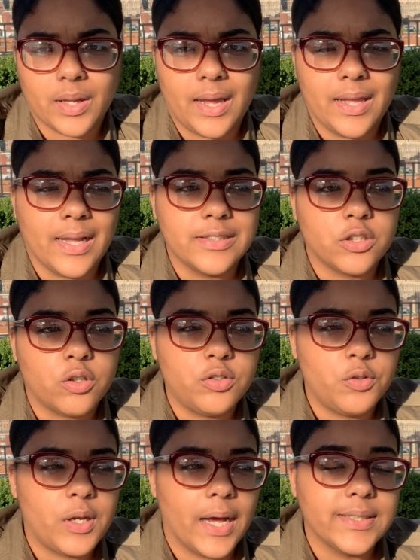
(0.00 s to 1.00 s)
and I
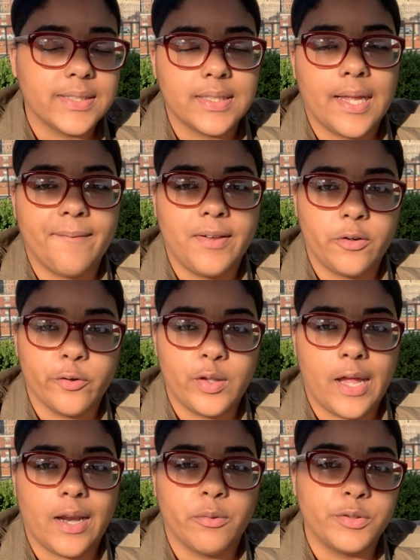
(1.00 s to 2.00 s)
told you guys in that video
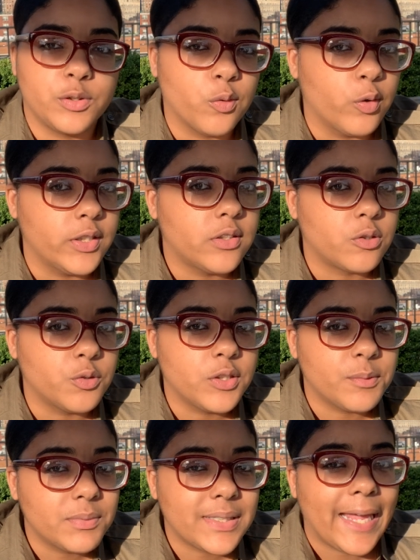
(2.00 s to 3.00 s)
that I was going through
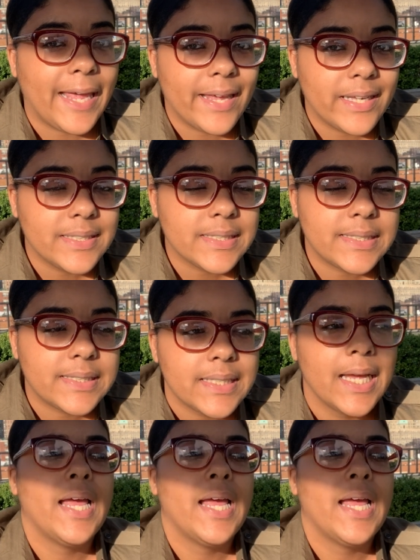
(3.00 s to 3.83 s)
some things